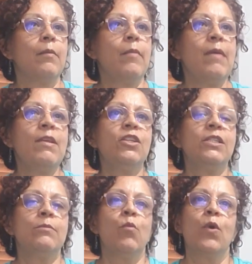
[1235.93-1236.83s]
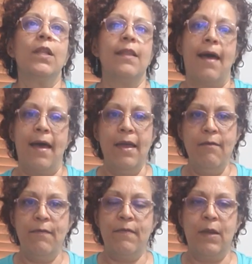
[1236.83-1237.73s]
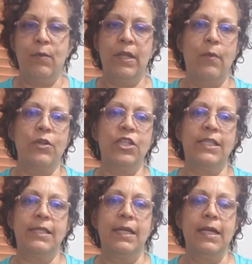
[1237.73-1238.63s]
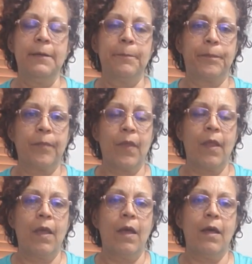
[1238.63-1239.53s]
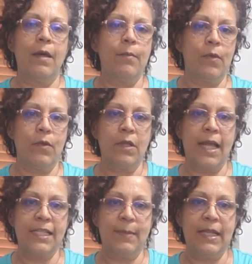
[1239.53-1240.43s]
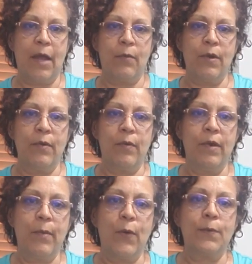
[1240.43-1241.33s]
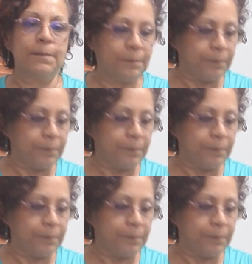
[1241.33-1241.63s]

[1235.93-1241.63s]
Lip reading: maybe just more alive than when they were just sitting, clasping that remote.